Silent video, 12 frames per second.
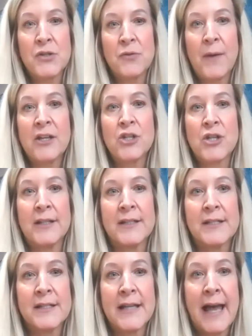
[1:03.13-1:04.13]
to
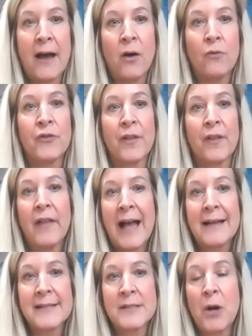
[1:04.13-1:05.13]
agents now for the
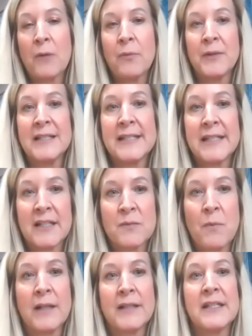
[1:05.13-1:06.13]
last probably 6
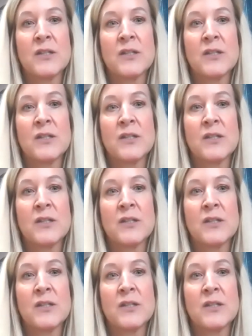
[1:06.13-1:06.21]
months.